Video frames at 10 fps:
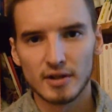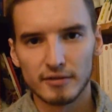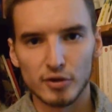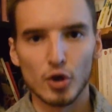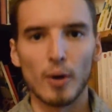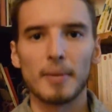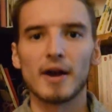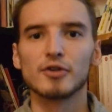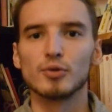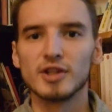for no
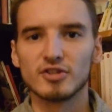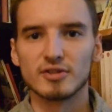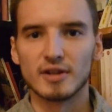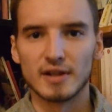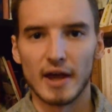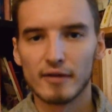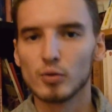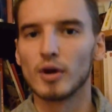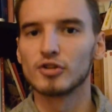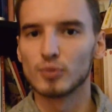apparent reason, and everyone's